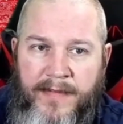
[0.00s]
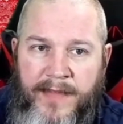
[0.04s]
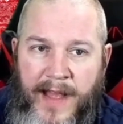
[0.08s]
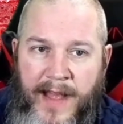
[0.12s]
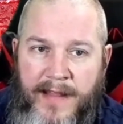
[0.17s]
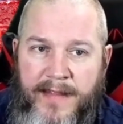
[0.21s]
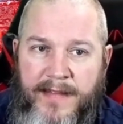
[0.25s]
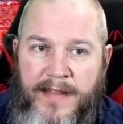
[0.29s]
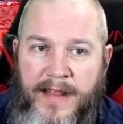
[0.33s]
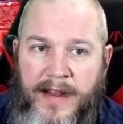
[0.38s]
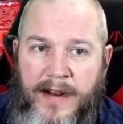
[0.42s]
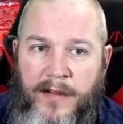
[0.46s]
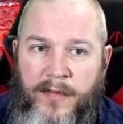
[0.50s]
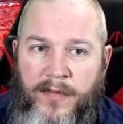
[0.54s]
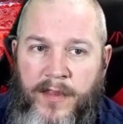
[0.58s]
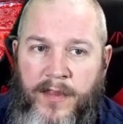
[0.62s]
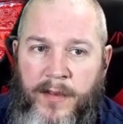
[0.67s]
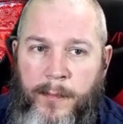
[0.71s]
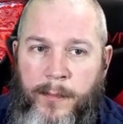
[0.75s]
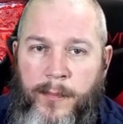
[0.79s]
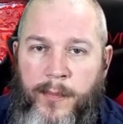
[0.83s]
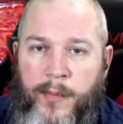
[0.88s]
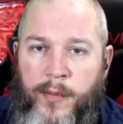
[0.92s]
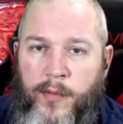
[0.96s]
the
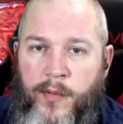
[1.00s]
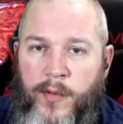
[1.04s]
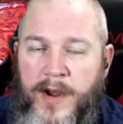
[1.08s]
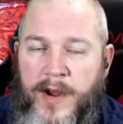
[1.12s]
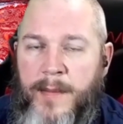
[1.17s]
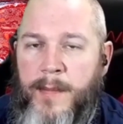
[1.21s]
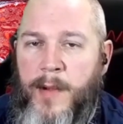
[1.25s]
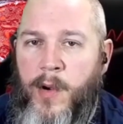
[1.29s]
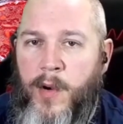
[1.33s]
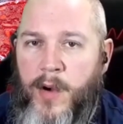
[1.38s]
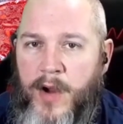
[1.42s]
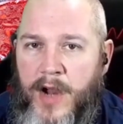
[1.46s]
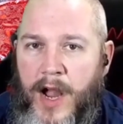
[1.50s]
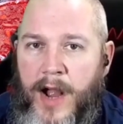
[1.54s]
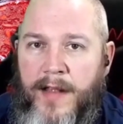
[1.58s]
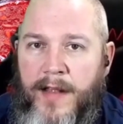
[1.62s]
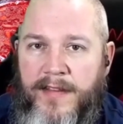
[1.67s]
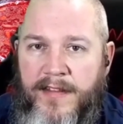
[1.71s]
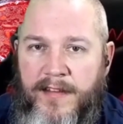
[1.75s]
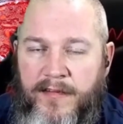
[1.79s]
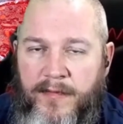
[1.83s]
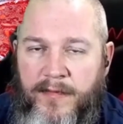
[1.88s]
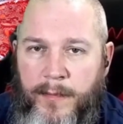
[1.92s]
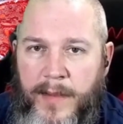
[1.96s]
primo
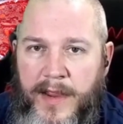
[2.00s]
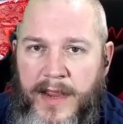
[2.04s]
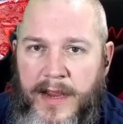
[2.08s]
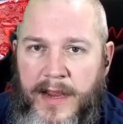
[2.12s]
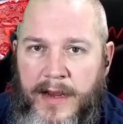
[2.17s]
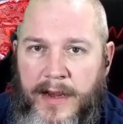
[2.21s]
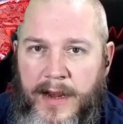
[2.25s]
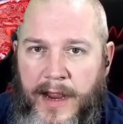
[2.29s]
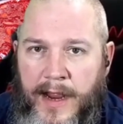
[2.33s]
cuts of meat,